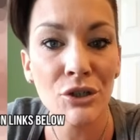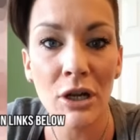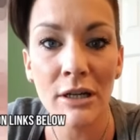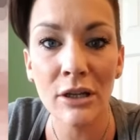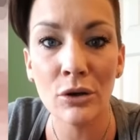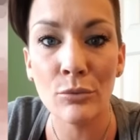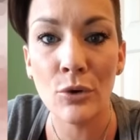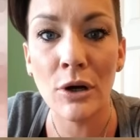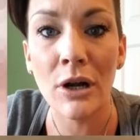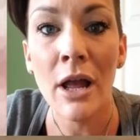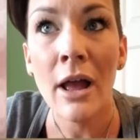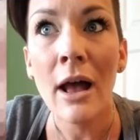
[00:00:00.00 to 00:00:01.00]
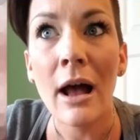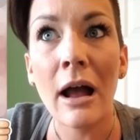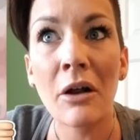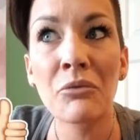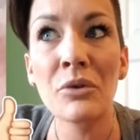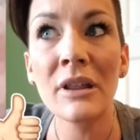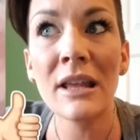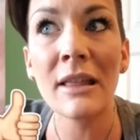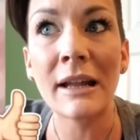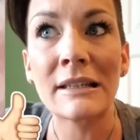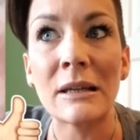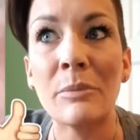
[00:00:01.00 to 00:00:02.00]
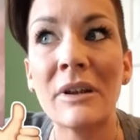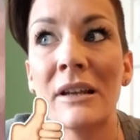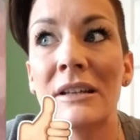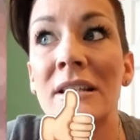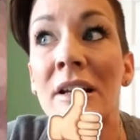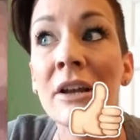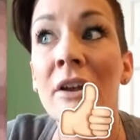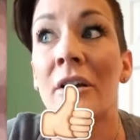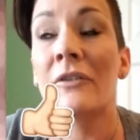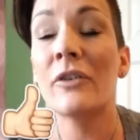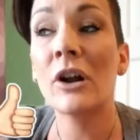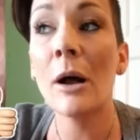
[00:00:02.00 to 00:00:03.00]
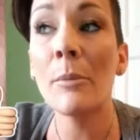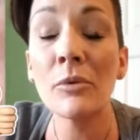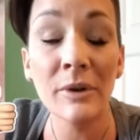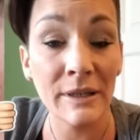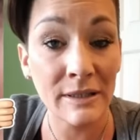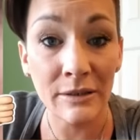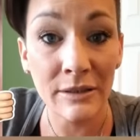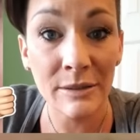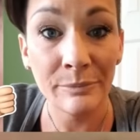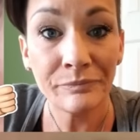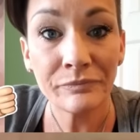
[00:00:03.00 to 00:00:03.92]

John Gilmore, I really liked it because for a couple reasons.